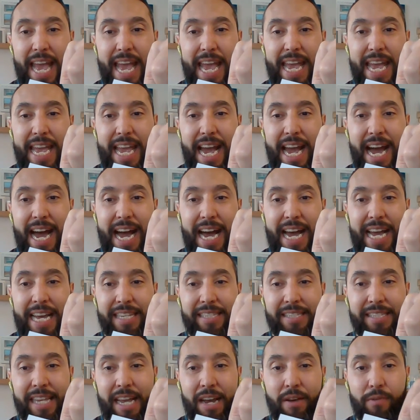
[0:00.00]
AI
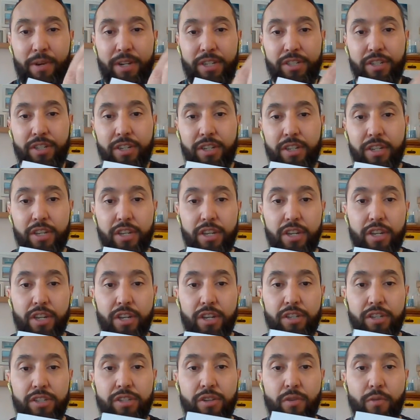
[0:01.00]
sandwich.
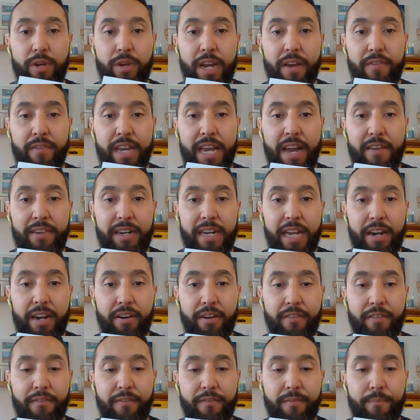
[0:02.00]
So whenever you have a
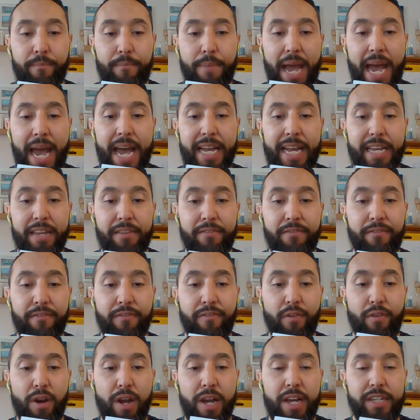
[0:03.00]
letter in back and
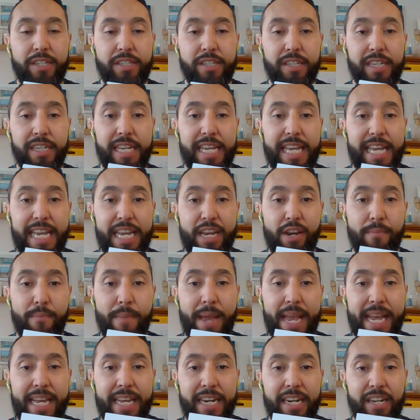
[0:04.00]
front, you're
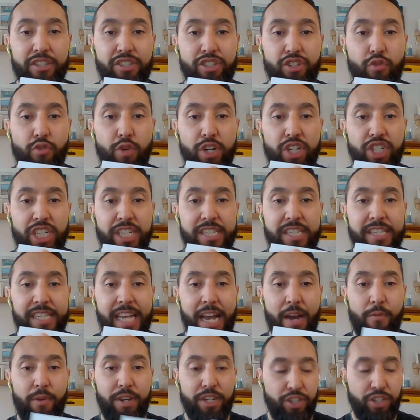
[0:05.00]
making a squishy
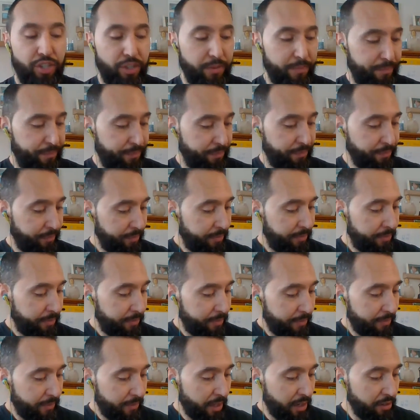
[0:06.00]
sandwich.
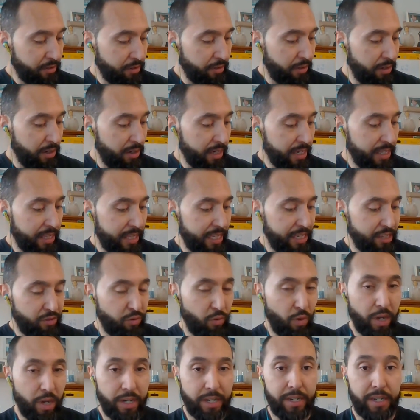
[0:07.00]
So look at this
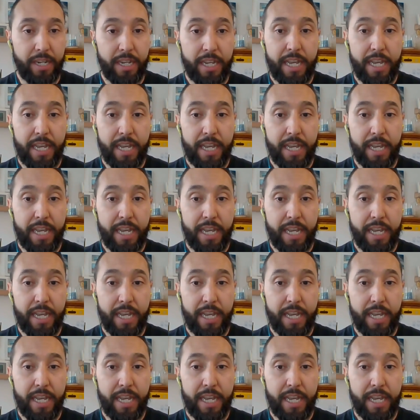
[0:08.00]
one.